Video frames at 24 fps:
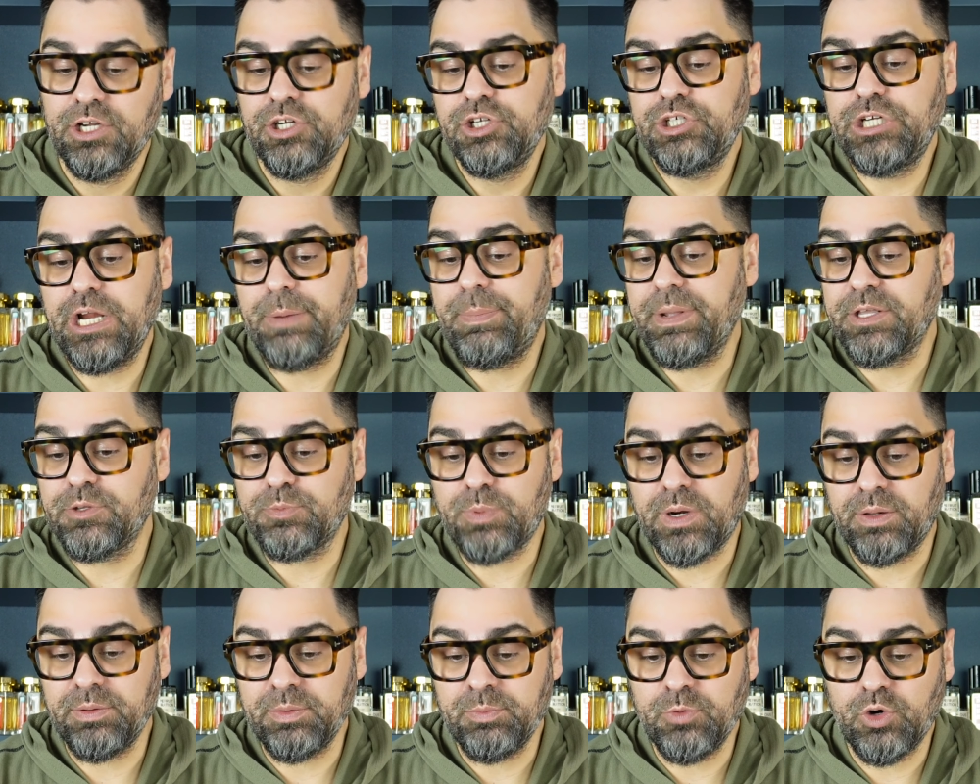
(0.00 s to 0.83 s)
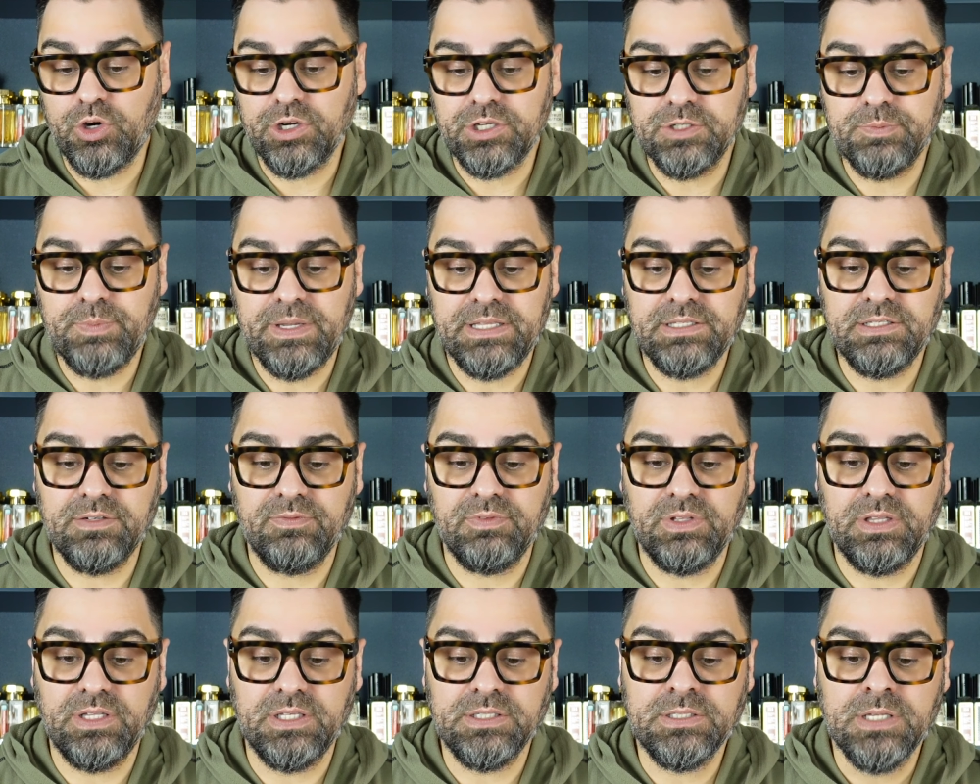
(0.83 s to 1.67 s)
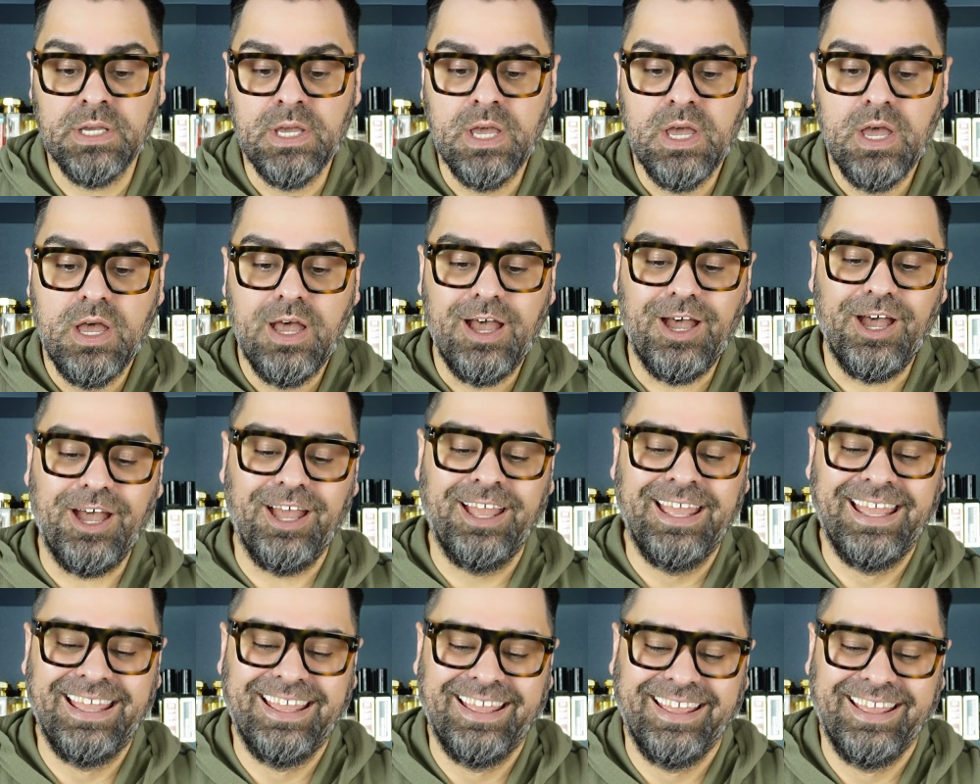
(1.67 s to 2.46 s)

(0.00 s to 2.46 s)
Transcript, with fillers: Shipping's probably more expensive than this. Uh,